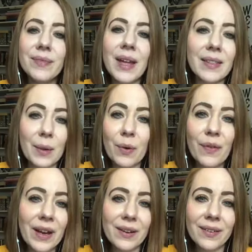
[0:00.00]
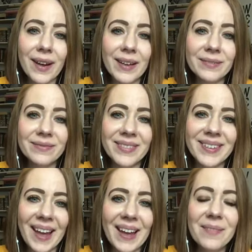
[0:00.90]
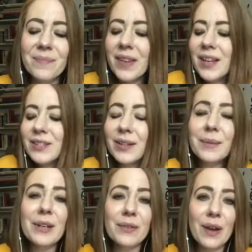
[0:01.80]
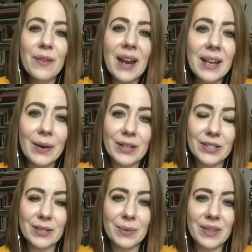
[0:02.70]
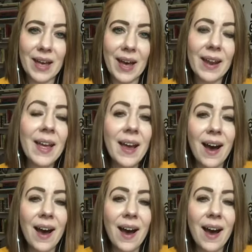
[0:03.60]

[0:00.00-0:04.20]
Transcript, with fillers: and they will find a way. Okay, so let me know if you have any questions with that.